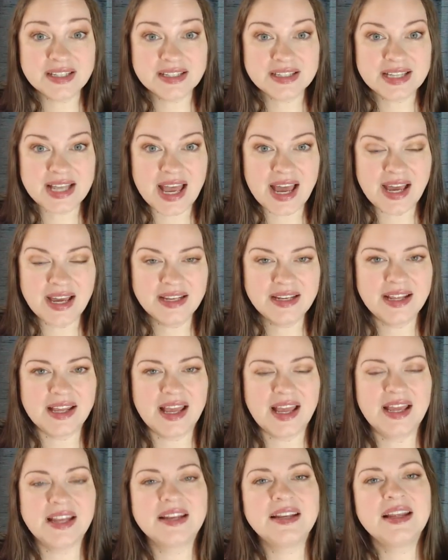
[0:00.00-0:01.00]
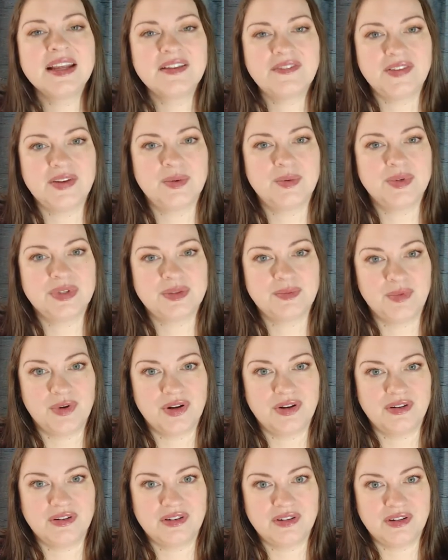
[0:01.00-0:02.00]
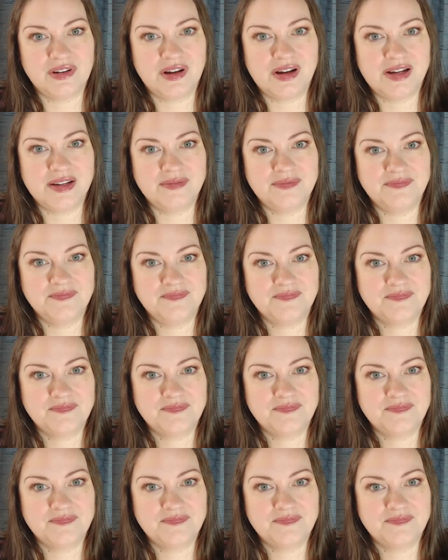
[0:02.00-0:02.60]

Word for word: his dad and if he was murdered or not.